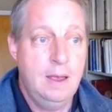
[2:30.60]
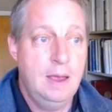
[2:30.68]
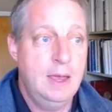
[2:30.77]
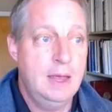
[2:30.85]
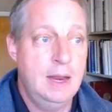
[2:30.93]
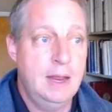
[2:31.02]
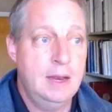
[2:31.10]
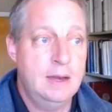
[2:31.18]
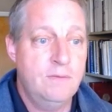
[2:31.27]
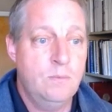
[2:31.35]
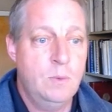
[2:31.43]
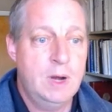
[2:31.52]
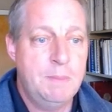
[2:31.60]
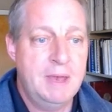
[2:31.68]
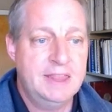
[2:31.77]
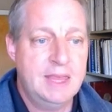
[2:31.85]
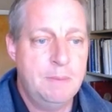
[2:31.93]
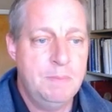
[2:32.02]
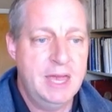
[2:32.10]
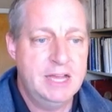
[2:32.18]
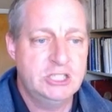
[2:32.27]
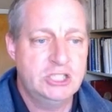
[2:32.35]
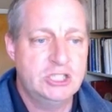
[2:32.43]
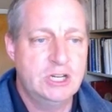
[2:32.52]
And when I make that
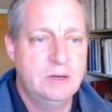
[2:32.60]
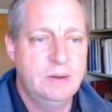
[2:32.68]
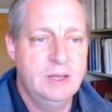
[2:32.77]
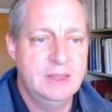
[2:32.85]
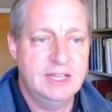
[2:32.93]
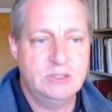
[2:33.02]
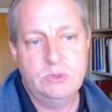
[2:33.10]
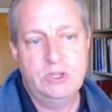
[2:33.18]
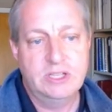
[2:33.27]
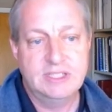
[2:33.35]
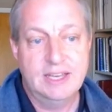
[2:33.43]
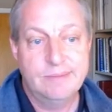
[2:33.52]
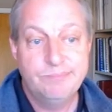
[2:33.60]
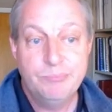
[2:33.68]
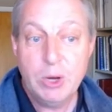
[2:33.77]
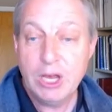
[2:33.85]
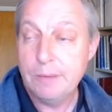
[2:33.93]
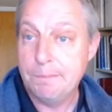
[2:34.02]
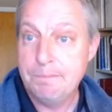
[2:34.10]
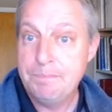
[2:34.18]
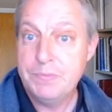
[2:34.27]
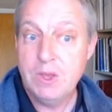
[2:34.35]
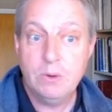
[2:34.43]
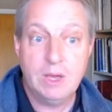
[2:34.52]
mesh, that's what it looks like. Pretty good.
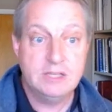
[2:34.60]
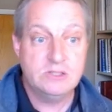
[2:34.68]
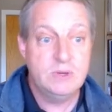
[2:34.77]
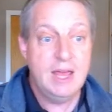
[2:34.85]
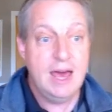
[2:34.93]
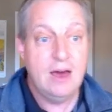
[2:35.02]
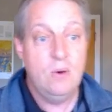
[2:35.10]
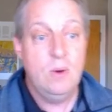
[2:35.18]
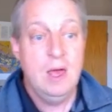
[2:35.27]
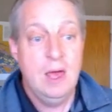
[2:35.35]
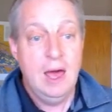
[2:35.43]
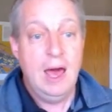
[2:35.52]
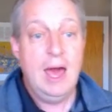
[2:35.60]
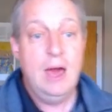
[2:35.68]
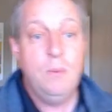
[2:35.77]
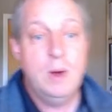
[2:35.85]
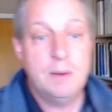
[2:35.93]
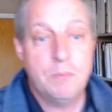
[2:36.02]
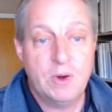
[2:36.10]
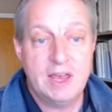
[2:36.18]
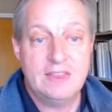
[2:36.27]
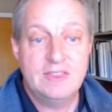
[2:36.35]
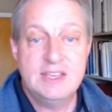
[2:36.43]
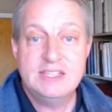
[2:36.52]
Okay, so now I want to
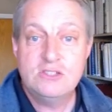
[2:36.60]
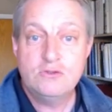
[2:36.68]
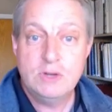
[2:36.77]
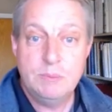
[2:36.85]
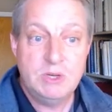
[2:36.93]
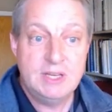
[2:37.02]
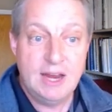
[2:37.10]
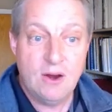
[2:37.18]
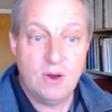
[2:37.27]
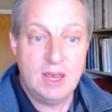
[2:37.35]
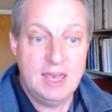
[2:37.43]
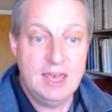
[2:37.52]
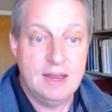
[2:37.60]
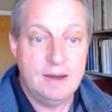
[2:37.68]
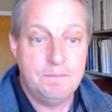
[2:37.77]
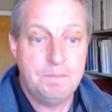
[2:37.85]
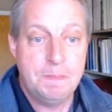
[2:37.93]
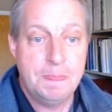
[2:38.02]
bring this tributary in.